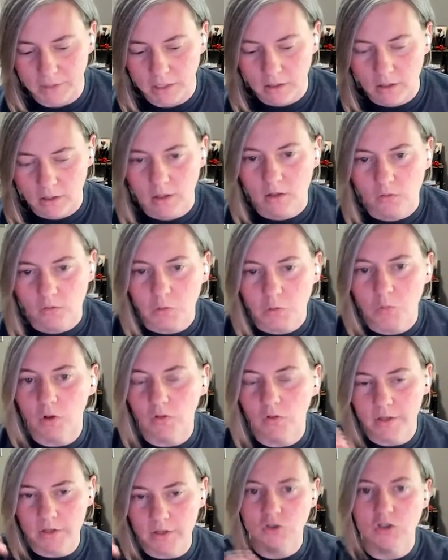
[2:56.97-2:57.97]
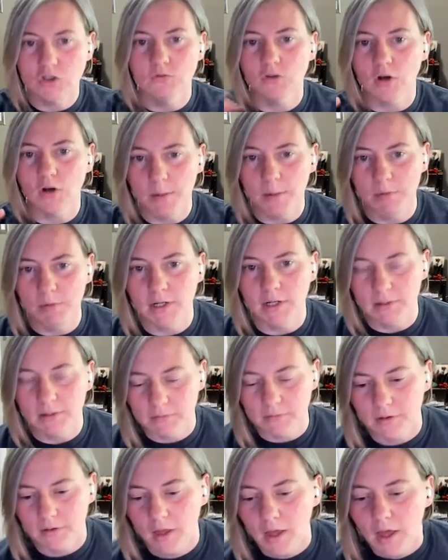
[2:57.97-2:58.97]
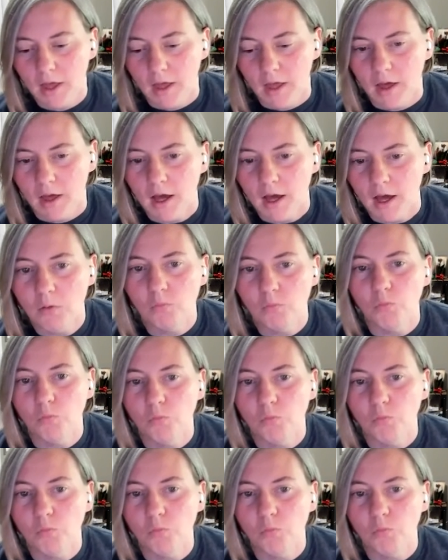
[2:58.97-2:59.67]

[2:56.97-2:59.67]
like what layout shifts are happening. And